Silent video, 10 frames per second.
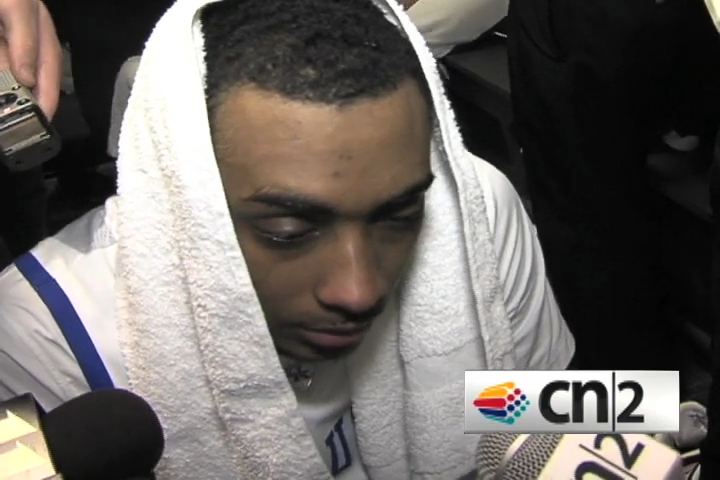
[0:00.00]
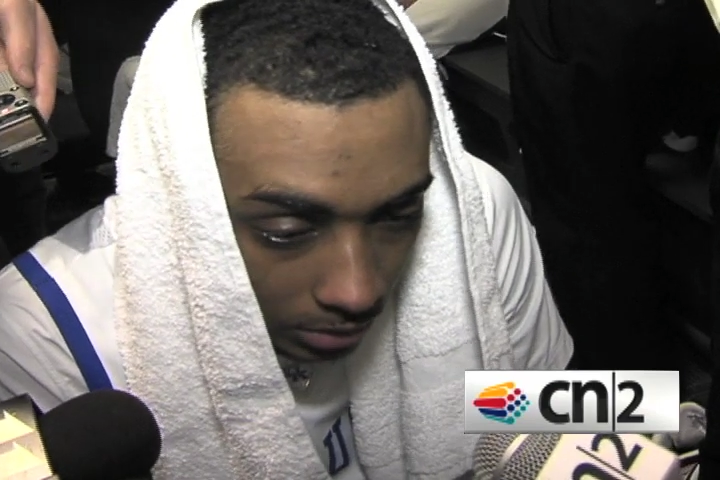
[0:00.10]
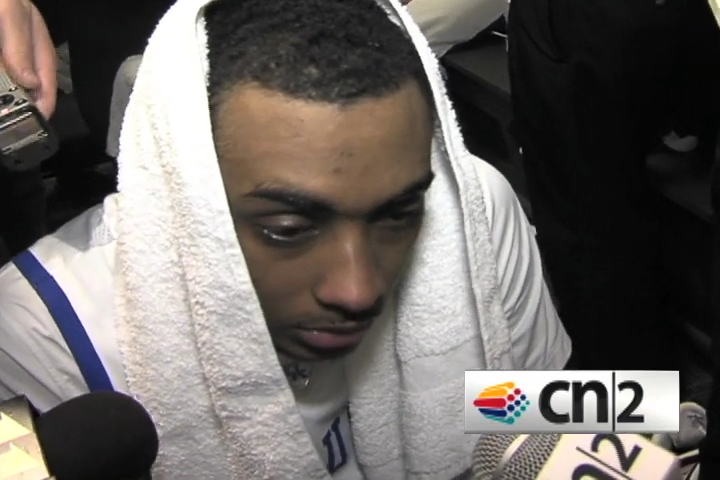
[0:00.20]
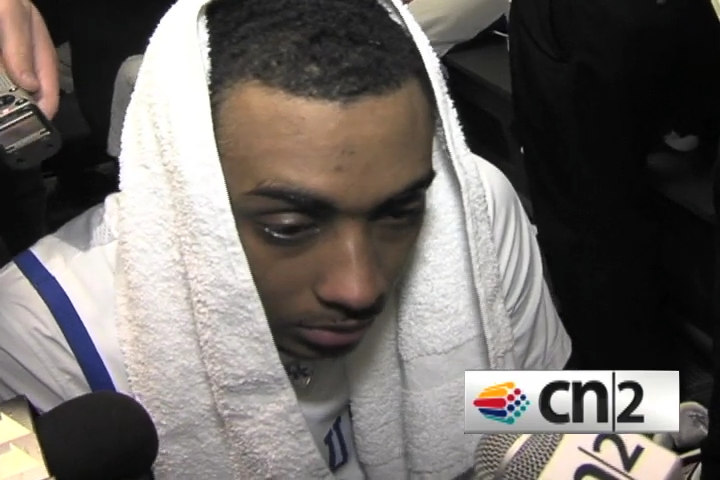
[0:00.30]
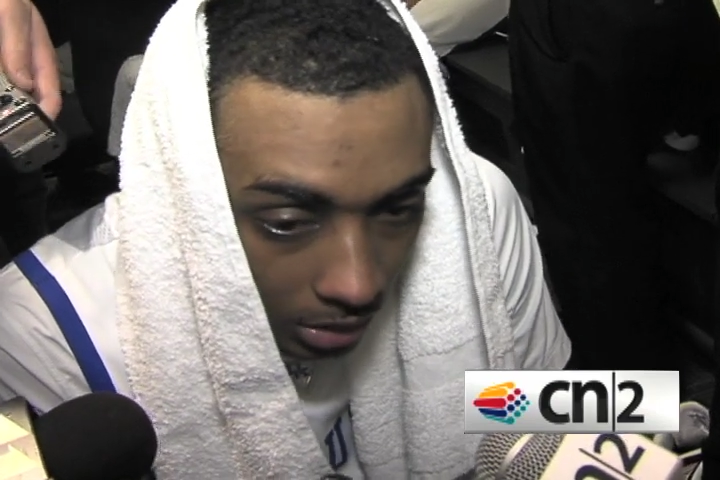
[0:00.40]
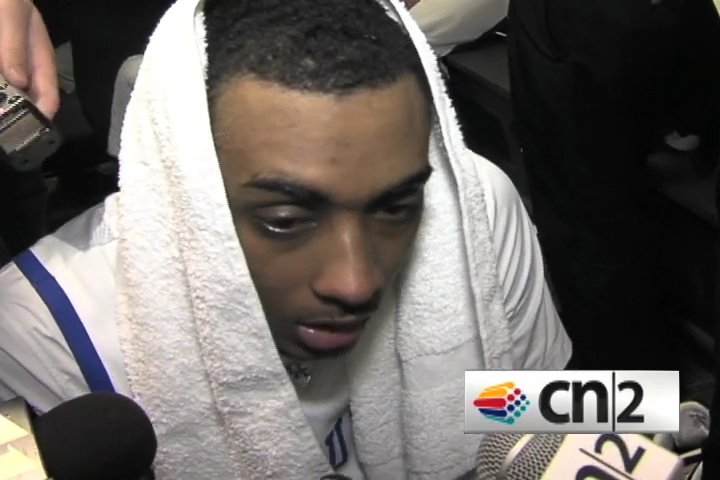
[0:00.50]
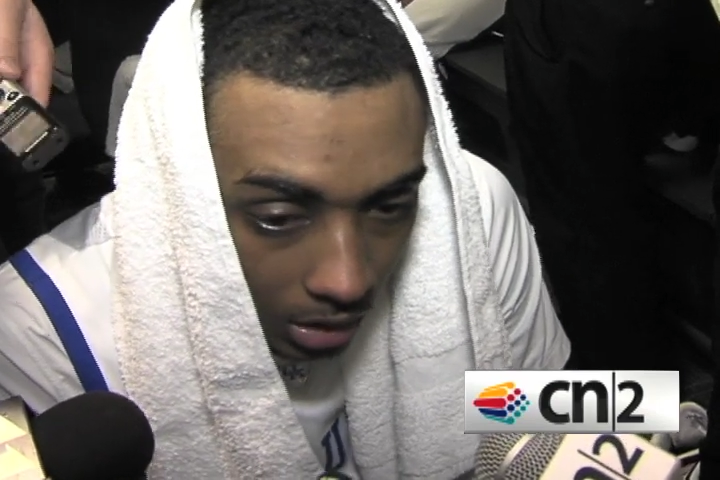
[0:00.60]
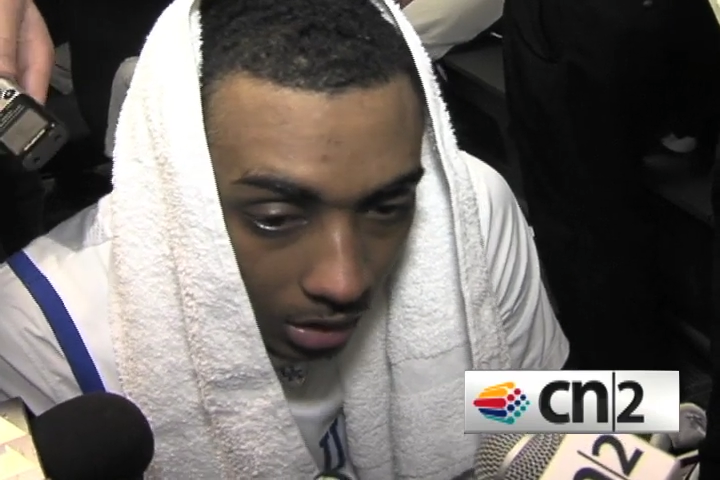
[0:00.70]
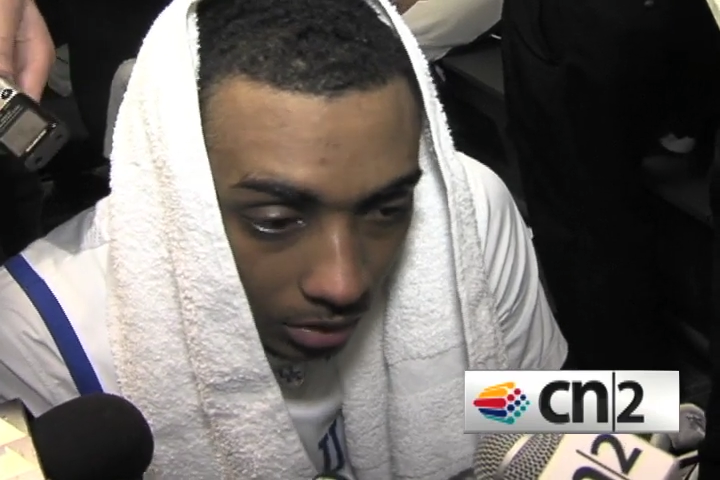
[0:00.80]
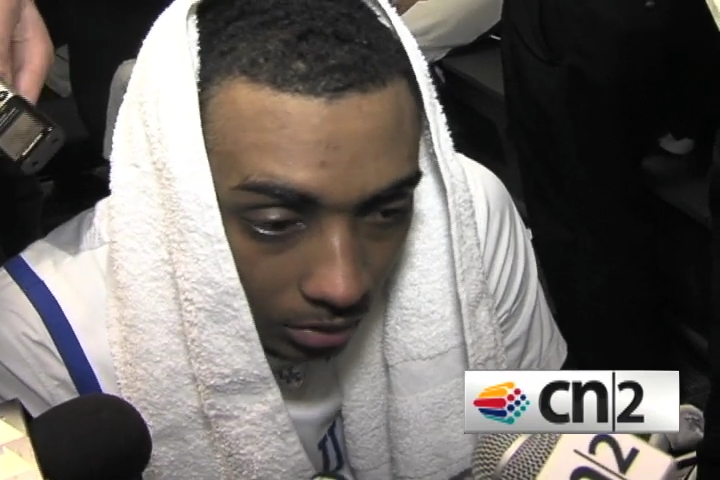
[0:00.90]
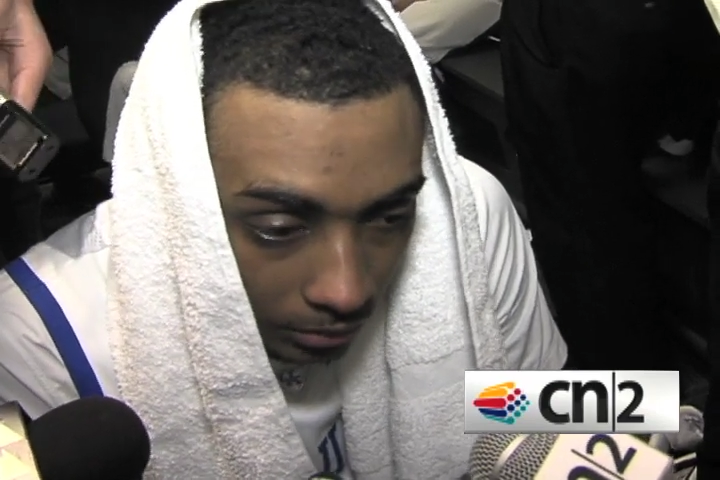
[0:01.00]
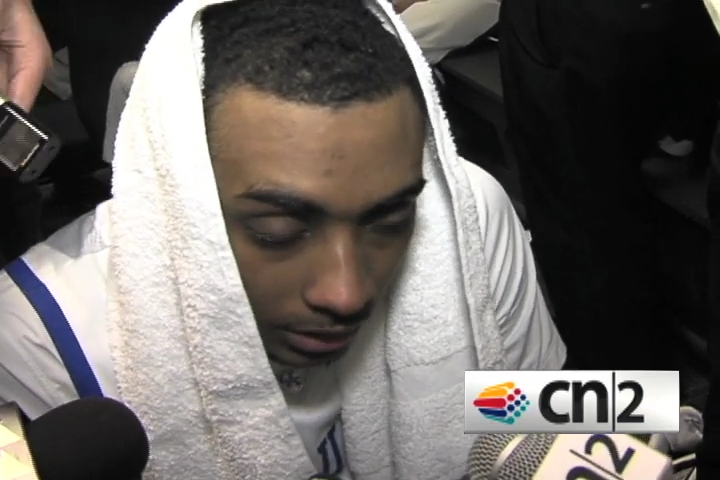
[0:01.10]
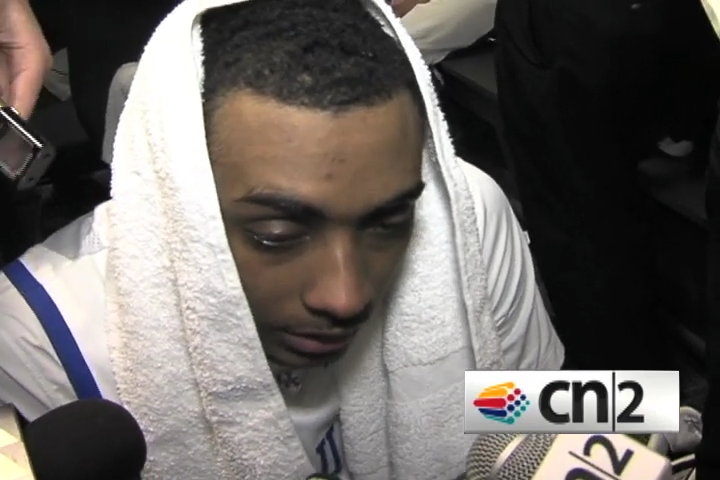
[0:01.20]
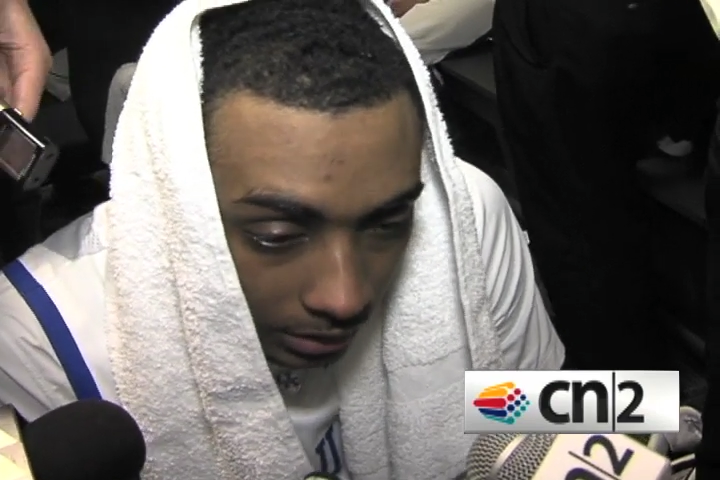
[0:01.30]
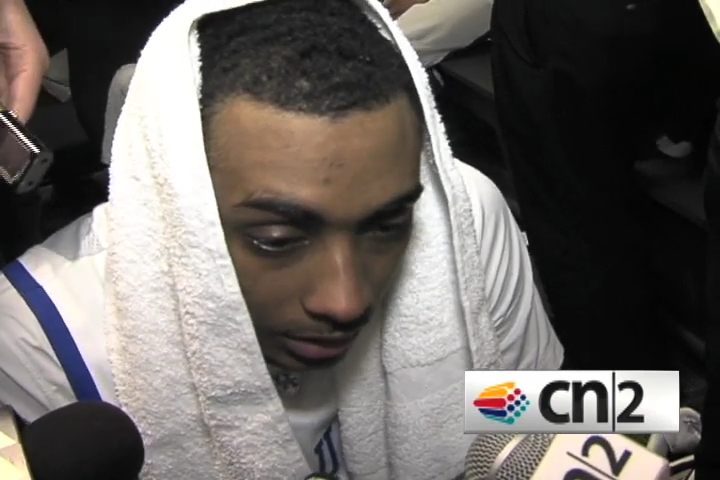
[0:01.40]
and was
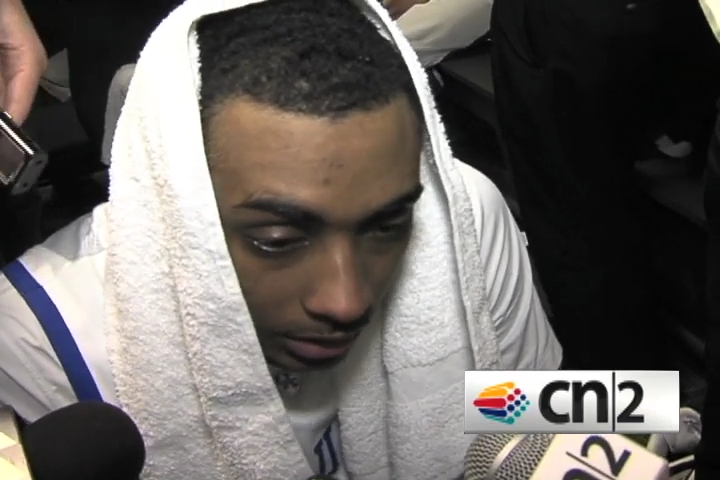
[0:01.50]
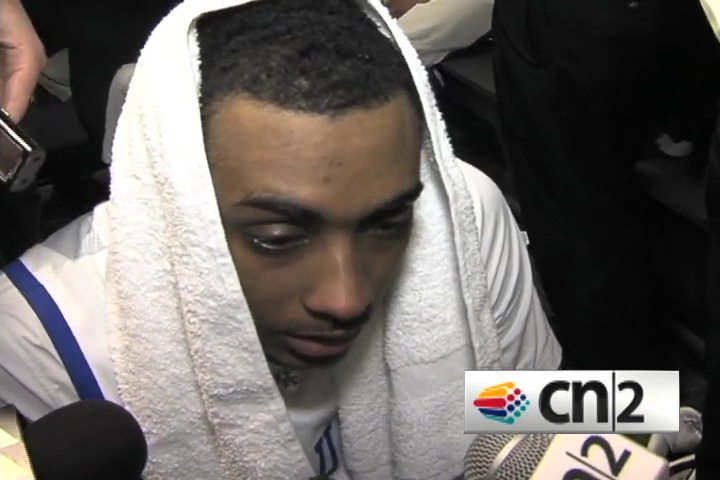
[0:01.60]
ready.